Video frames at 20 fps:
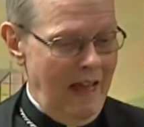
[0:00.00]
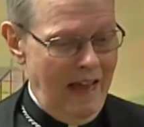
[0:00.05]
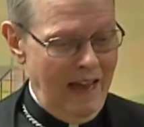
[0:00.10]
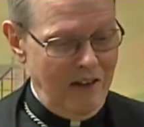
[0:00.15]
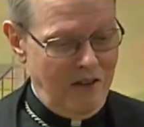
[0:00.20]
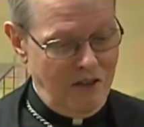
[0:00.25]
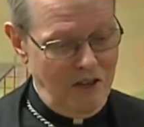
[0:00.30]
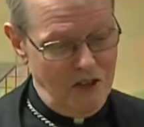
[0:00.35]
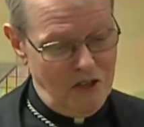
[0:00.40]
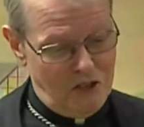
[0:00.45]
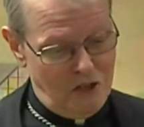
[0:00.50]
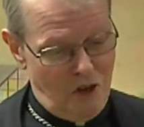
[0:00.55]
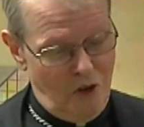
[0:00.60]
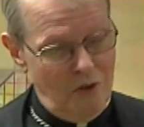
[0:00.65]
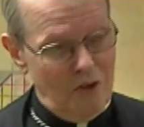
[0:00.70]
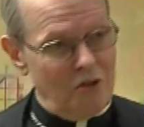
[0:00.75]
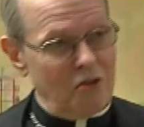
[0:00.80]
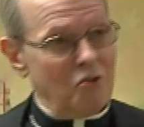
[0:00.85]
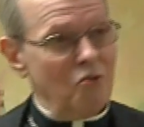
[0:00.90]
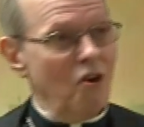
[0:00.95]
and she has
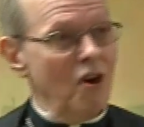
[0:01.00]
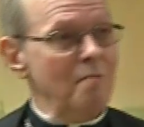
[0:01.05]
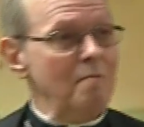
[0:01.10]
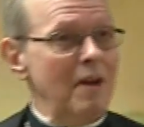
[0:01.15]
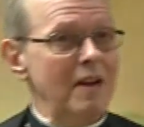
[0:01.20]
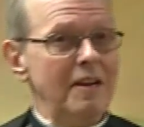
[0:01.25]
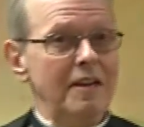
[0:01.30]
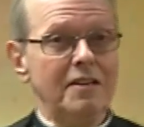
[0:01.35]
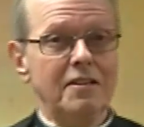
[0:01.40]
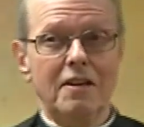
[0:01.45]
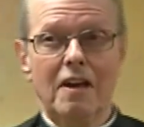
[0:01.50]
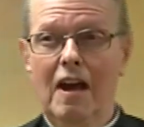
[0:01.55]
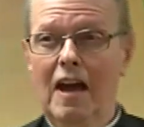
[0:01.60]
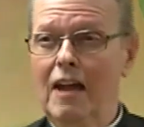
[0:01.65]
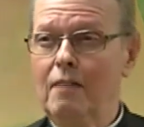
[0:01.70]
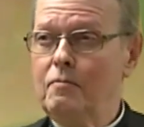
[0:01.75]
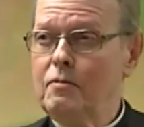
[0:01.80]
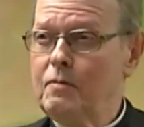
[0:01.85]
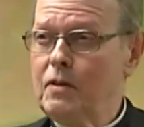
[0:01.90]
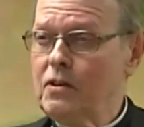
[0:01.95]
told the story many
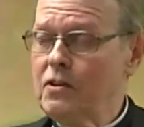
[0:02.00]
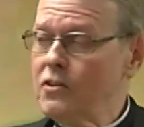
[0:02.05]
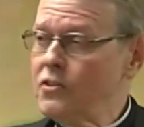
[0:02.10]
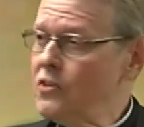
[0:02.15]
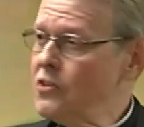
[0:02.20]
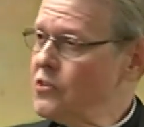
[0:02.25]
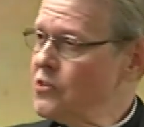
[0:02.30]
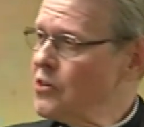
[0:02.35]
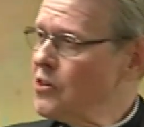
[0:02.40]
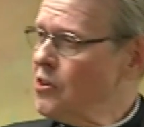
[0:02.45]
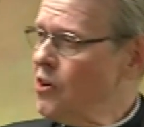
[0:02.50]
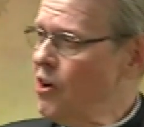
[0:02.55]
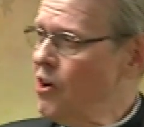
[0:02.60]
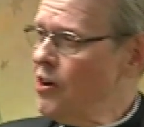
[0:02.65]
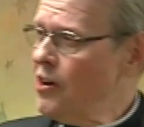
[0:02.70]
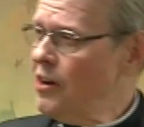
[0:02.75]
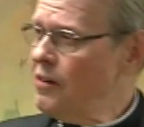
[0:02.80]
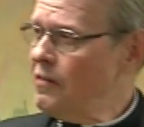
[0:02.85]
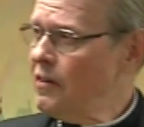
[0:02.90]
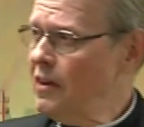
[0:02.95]
times because this
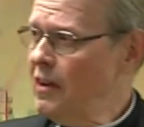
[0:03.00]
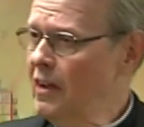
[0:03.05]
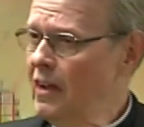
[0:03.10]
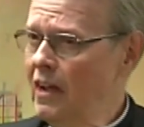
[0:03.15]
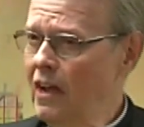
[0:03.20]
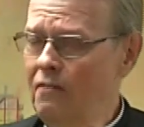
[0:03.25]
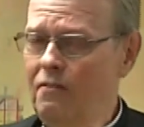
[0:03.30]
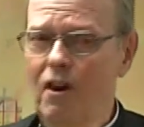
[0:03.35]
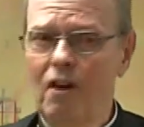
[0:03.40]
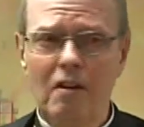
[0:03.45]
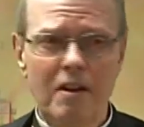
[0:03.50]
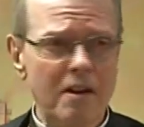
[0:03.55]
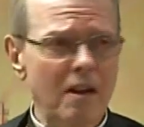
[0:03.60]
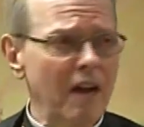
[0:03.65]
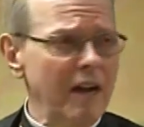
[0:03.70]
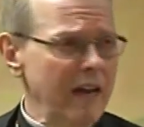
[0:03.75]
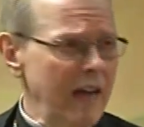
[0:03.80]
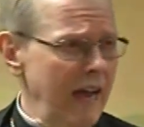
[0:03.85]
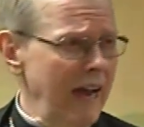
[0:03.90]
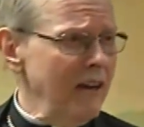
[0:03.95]
occurred in a very
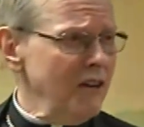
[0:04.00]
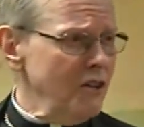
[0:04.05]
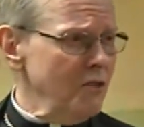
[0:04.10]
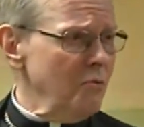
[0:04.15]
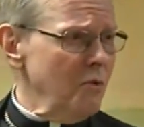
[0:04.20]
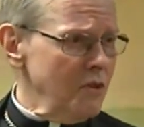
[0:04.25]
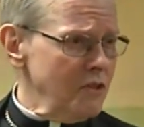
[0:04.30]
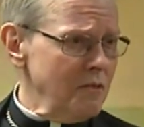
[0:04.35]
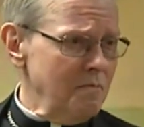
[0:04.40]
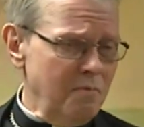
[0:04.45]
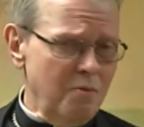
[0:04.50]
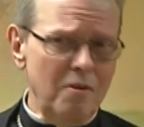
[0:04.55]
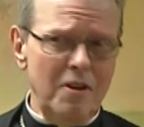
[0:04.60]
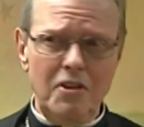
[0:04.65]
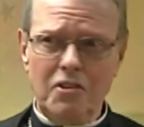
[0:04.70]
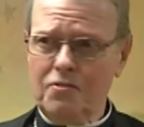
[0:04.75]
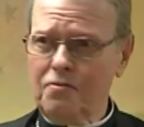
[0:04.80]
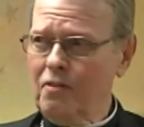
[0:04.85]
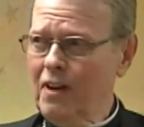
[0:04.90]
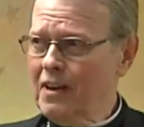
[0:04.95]
young age. It was a
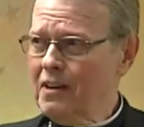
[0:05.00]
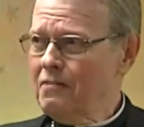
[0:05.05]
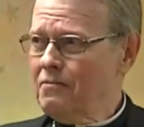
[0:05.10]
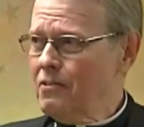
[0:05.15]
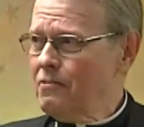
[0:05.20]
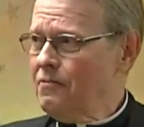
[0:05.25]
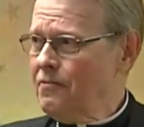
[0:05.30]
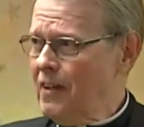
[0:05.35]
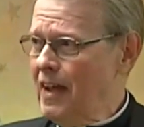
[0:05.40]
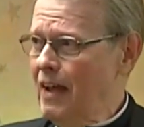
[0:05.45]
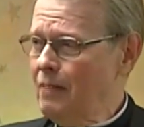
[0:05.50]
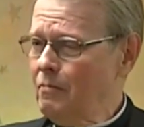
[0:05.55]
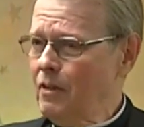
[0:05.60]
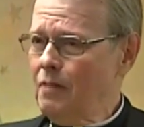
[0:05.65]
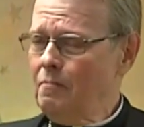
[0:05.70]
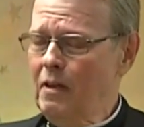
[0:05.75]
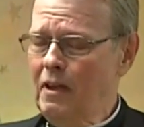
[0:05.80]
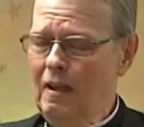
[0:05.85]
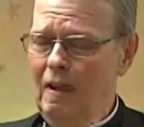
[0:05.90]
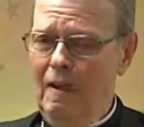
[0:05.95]
priest friend of her
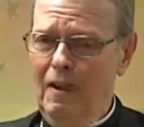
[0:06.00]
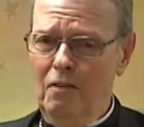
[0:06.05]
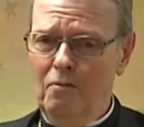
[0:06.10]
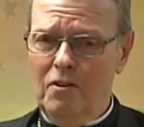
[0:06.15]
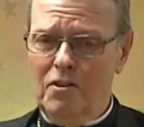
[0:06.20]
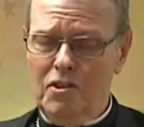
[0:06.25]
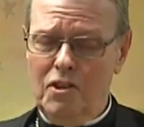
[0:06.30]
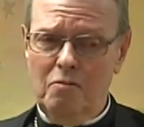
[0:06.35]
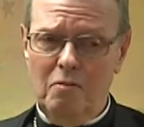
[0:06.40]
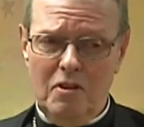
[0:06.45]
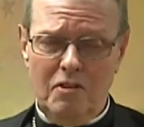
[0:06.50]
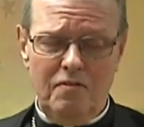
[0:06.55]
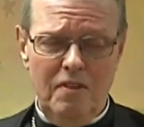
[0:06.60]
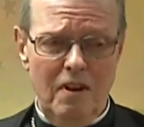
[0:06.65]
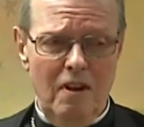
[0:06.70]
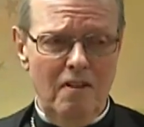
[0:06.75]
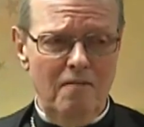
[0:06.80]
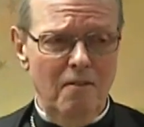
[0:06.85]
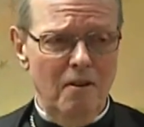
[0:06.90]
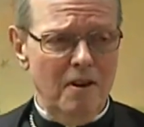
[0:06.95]
family when she was
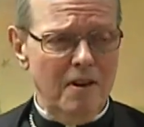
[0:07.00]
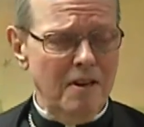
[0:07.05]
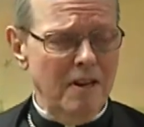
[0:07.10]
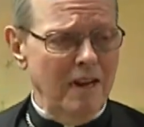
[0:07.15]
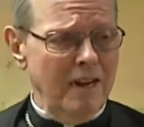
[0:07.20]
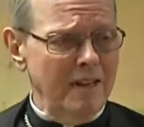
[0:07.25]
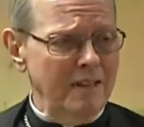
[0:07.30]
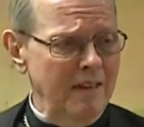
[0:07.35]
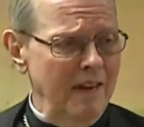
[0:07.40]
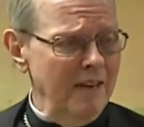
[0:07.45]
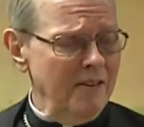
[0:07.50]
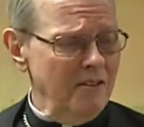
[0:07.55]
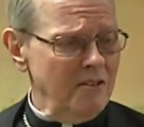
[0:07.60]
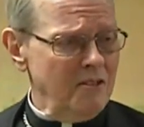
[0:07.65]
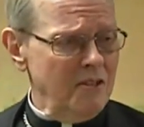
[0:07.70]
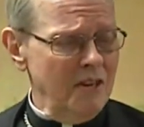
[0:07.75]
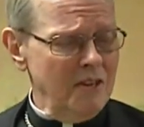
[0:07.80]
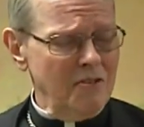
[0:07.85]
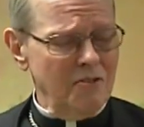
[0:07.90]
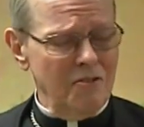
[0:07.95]
very, very young, at the age of
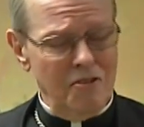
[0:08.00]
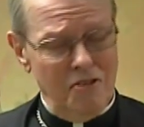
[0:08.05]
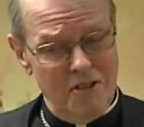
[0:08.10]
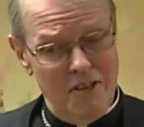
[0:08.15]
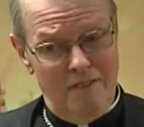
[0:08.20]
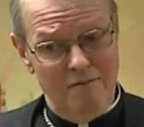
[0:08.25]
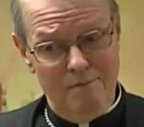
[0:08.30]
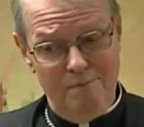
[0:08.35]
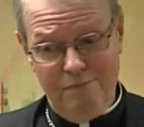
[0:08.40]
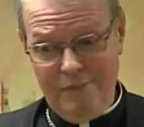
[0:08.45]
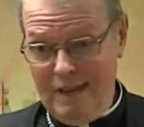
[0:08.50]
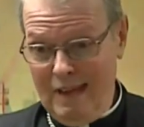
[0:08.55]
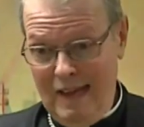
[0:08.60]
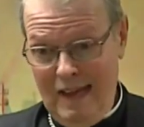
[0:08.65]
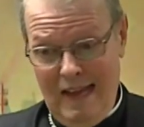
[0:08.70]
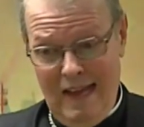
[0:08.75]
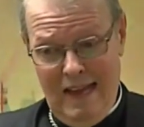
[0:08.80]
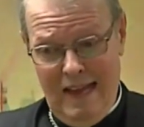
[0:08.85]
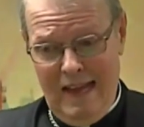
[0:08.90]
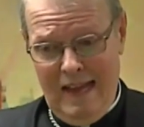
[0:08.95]
six or seven.
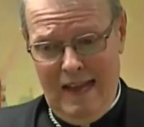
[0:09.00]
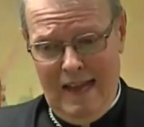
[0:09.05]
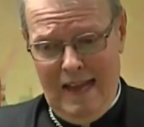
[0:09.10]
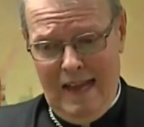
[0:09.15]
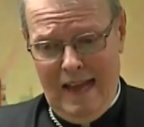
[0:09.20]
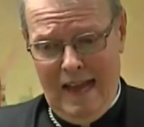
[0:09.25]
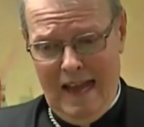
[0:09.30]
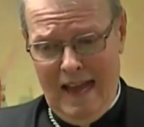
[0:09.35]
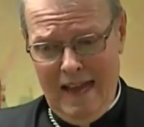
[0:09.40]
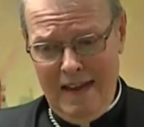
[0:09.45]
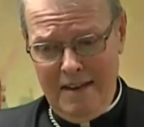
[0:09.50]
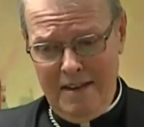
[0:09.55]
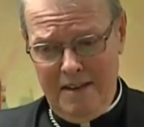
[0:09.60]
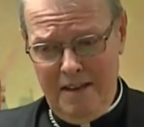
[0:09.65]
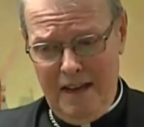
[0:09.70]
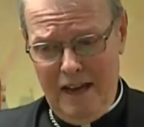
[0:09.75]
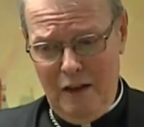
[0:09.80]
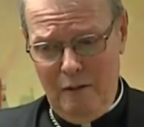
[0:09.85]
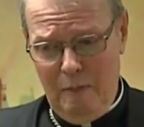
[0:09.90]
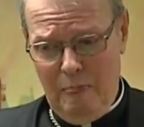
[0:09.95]

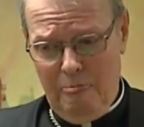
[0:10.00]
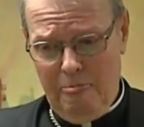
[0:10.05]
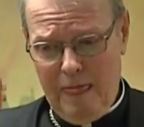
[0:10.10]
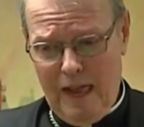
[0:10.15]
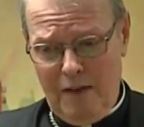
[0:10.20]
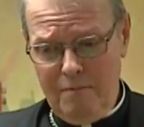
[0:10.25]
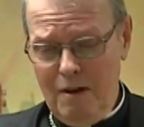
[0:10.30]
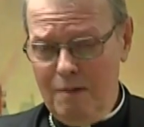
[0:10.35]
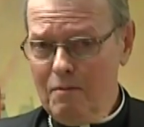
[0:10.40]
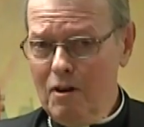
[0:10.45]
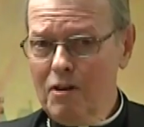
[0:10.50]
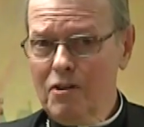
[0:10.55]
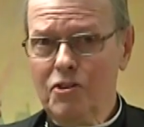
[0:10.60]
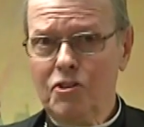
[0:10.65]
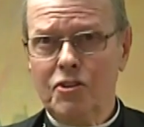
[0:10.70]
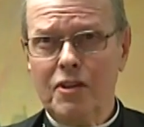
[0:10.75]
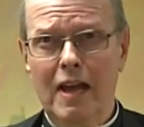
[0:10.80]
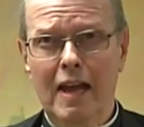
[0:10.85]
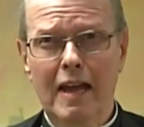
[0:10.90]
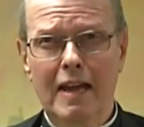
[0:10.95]
And uh, I remember her
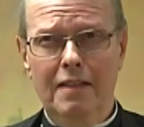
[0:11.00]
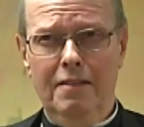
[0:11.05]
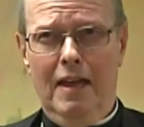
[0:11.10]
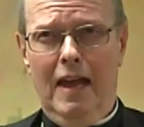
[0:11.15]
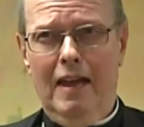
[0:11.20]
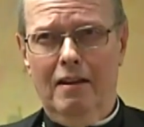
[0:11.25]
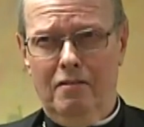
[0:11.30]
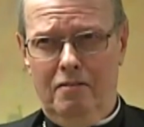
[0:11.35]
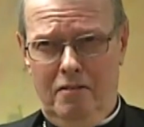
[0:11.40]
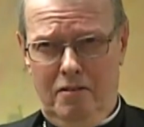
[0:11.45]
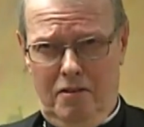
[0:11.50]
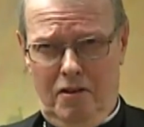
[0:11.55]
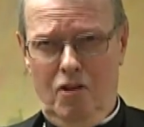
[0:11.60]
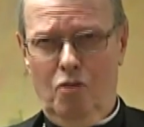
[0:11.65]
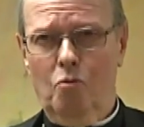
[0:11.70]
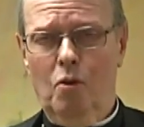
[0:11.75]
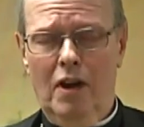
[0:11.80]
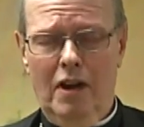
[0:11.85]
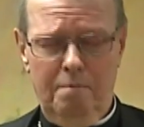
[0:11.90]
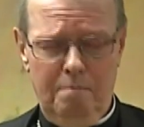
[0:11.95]
saying that, you
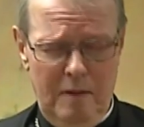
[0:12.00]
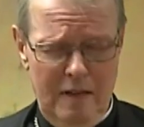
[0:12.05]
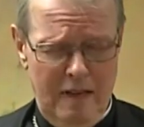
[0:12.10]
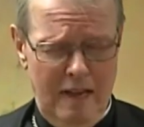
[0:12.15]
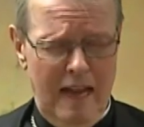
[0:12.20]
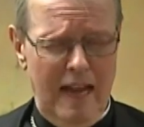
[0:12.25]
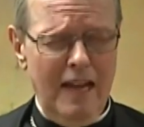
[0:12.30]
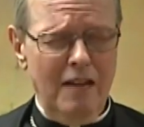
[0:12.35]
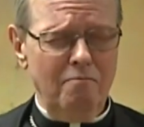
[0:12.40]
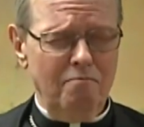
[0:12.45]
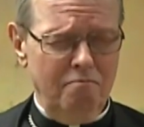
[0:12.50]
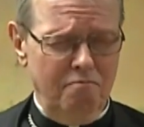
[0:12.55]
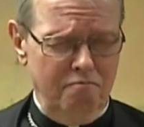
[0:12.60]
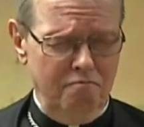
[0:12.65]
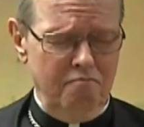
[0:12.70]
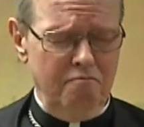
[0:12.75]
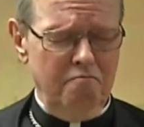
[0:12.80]
know, when it became